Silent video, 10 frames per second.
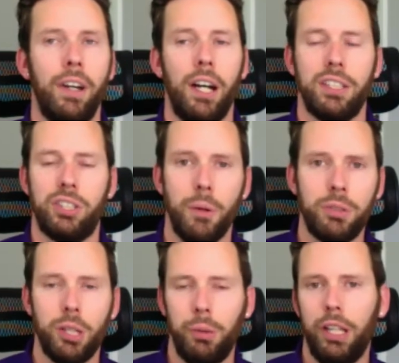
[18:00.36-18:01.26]
Some
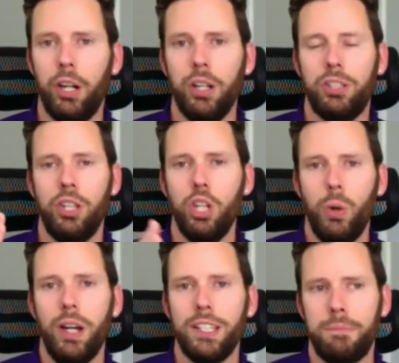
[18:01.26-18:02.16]
similarities to the
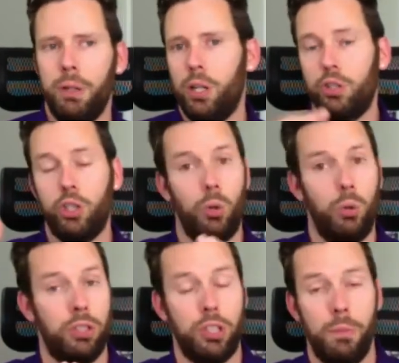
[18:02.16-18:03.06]
US, but also
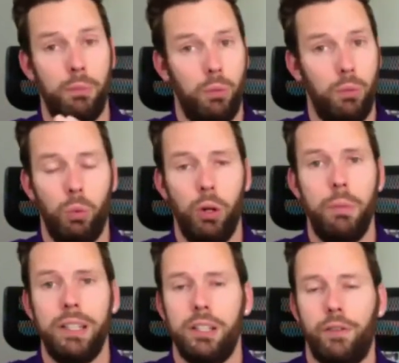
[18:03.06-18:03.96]
some real
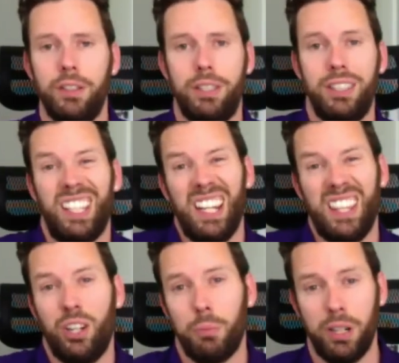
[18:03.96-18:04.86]
big differences that I
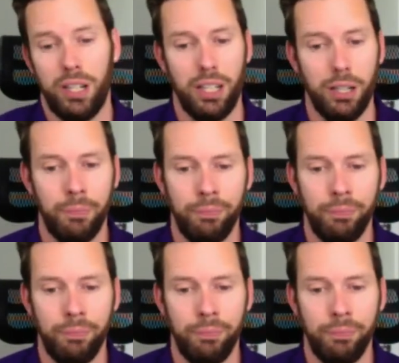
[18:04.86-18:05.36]
think are pretty neat.